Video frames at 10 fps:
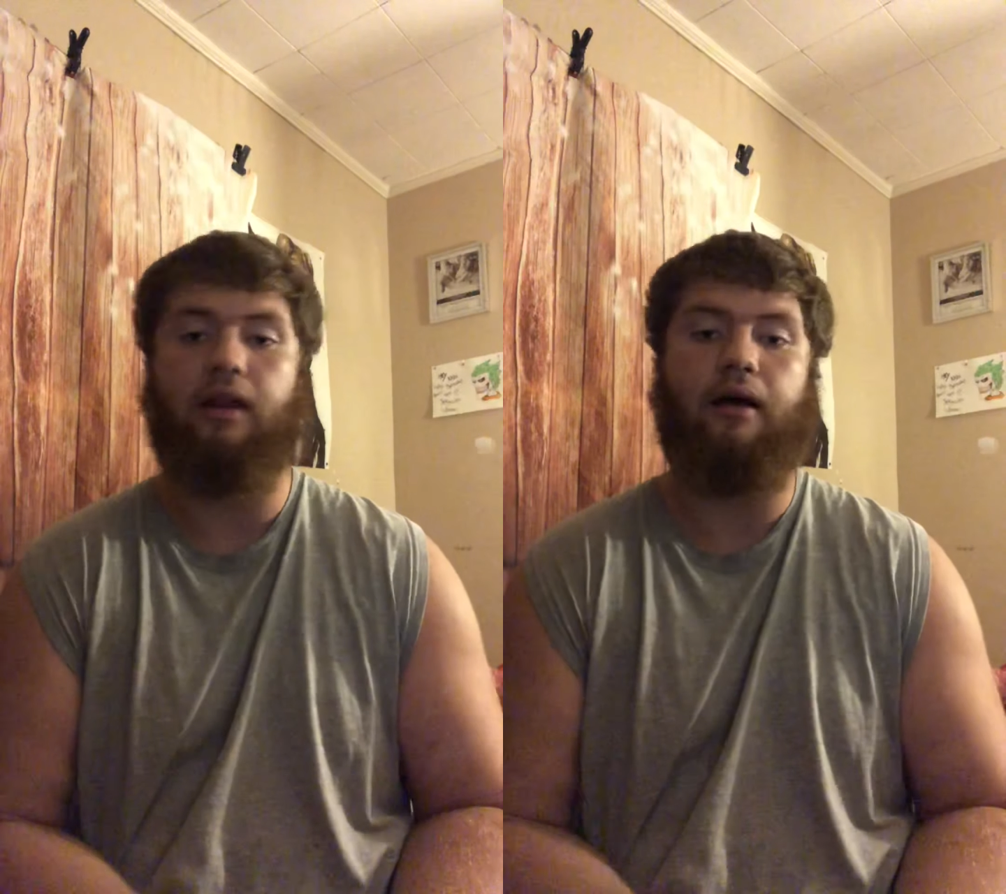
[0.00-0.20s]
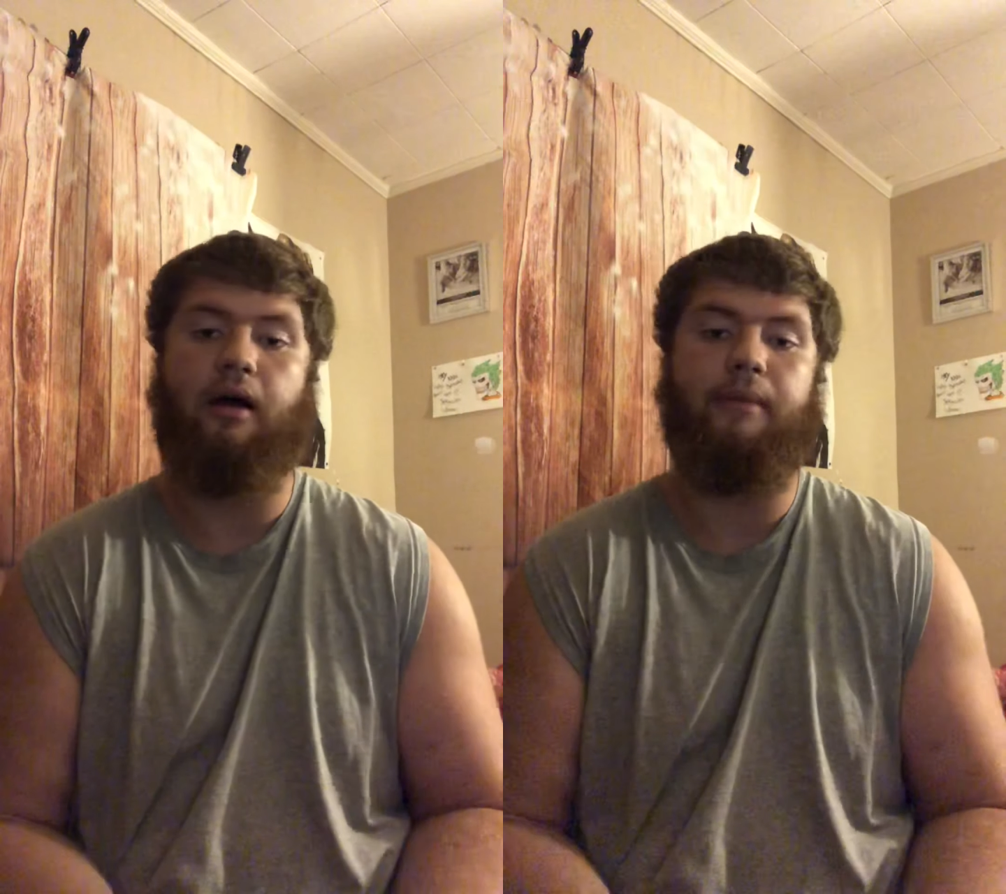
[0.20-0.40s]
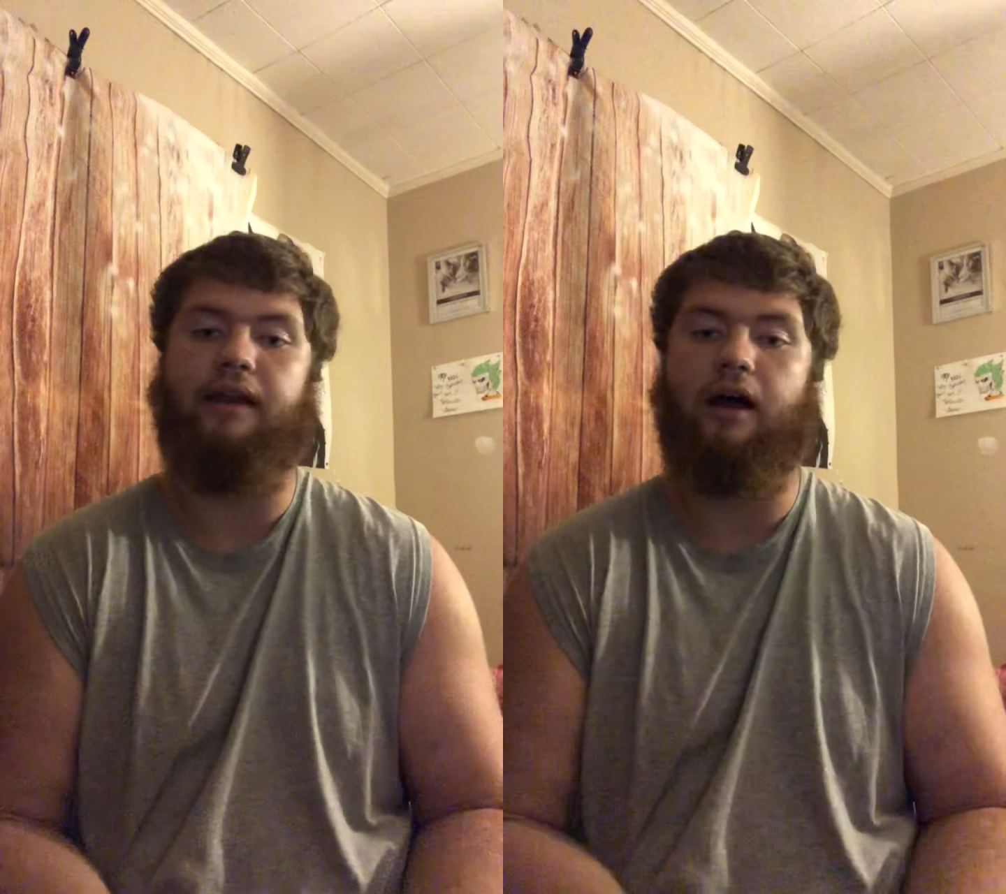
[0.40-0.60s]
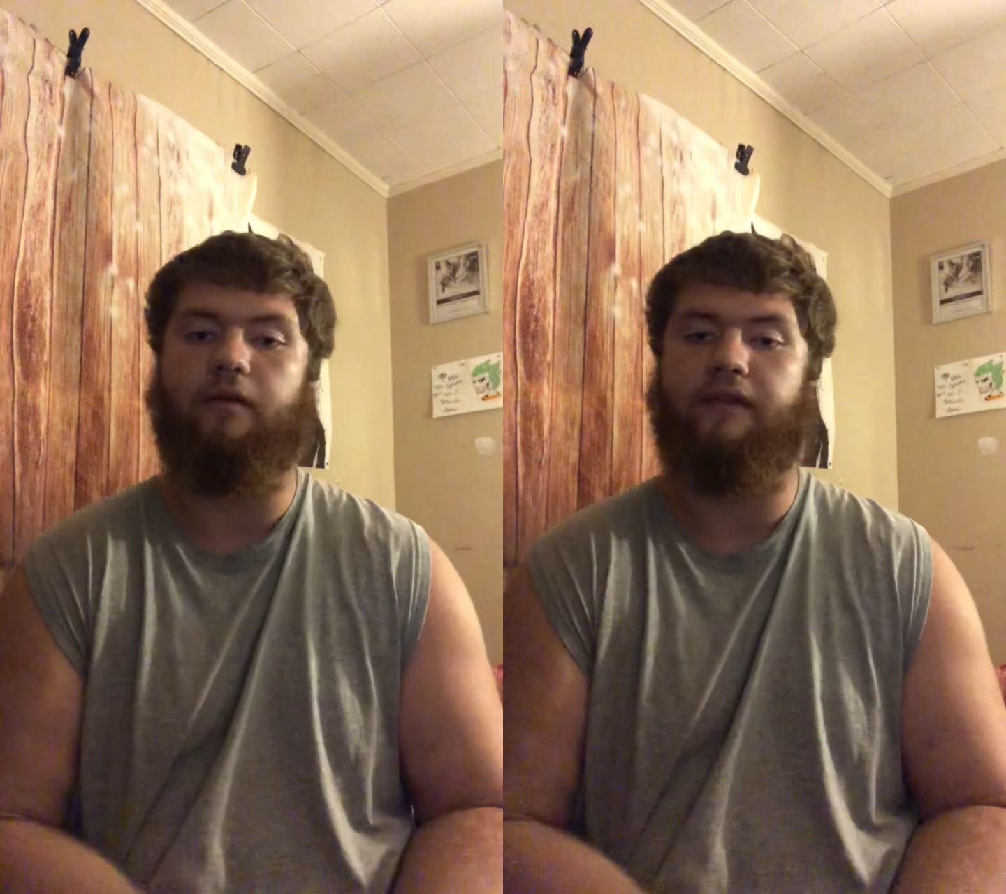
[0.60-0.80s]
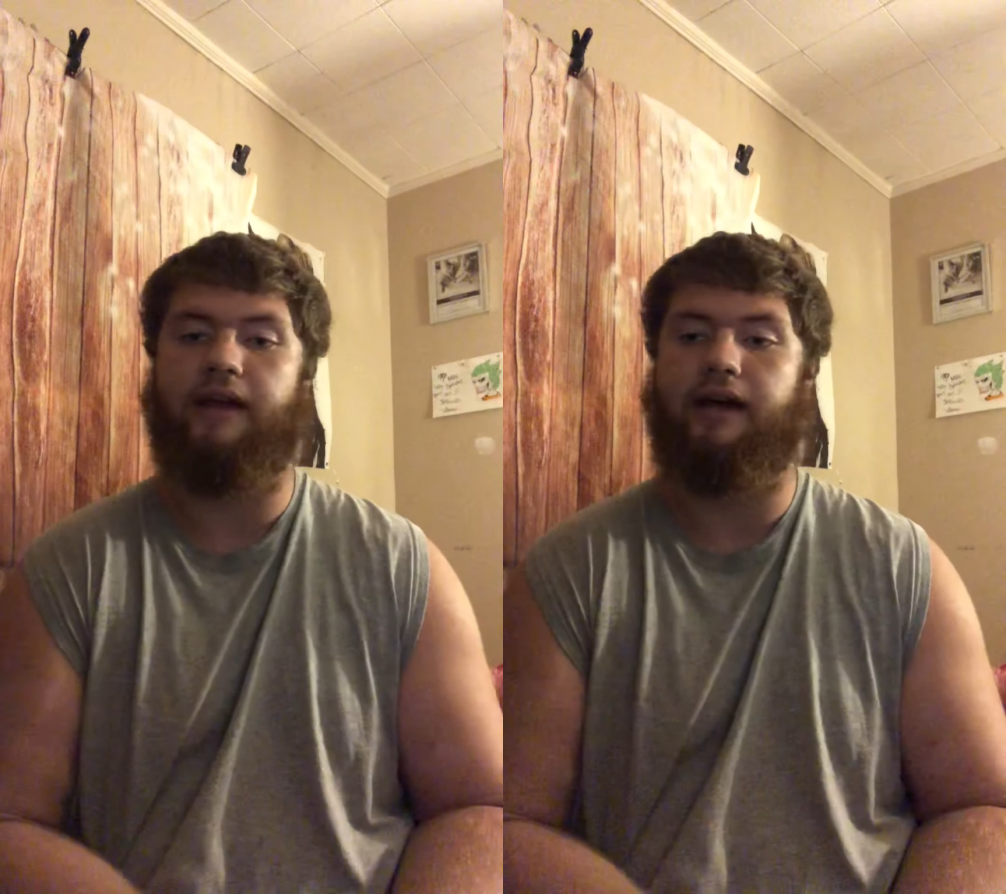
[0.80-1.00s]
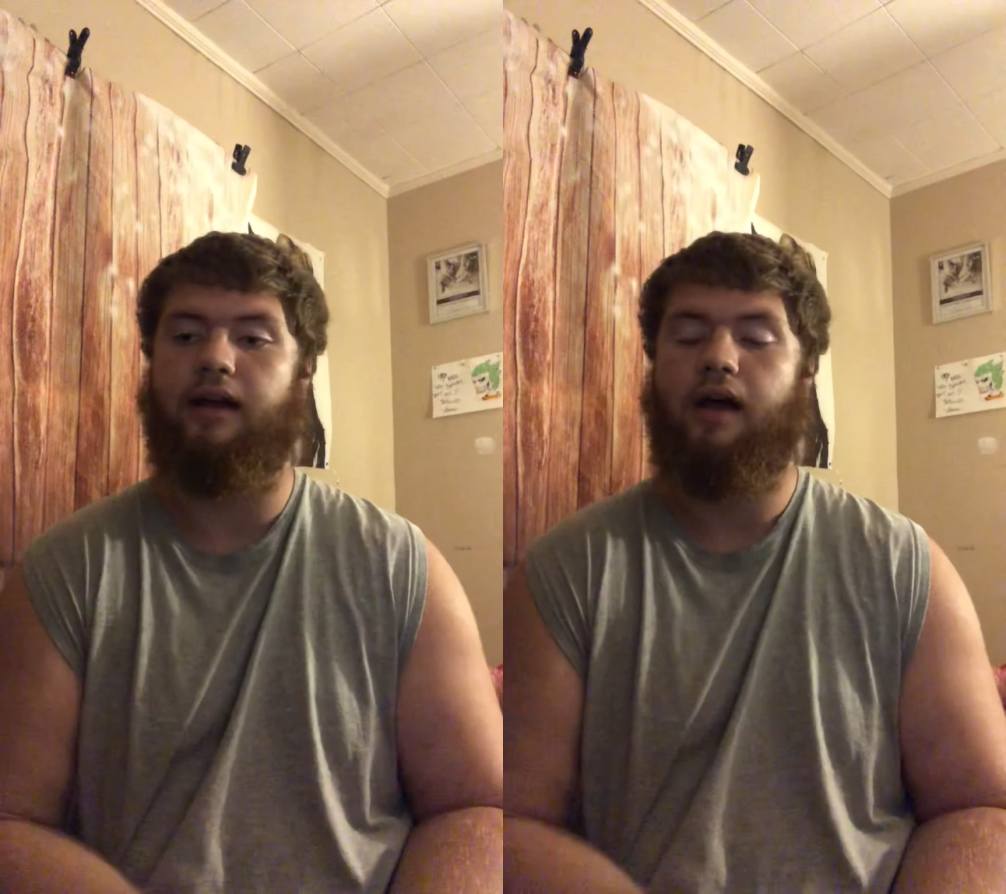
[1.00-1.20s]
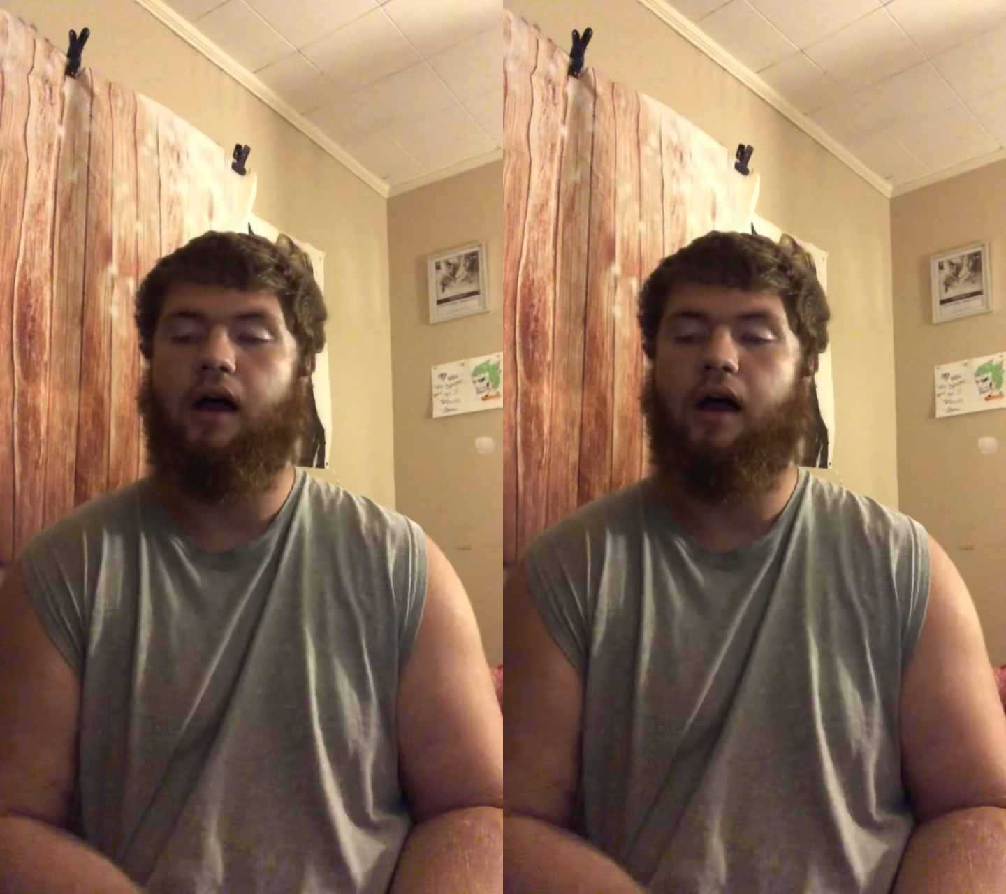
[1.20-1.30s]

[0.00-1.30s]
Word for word: I'll, I'll be down for that.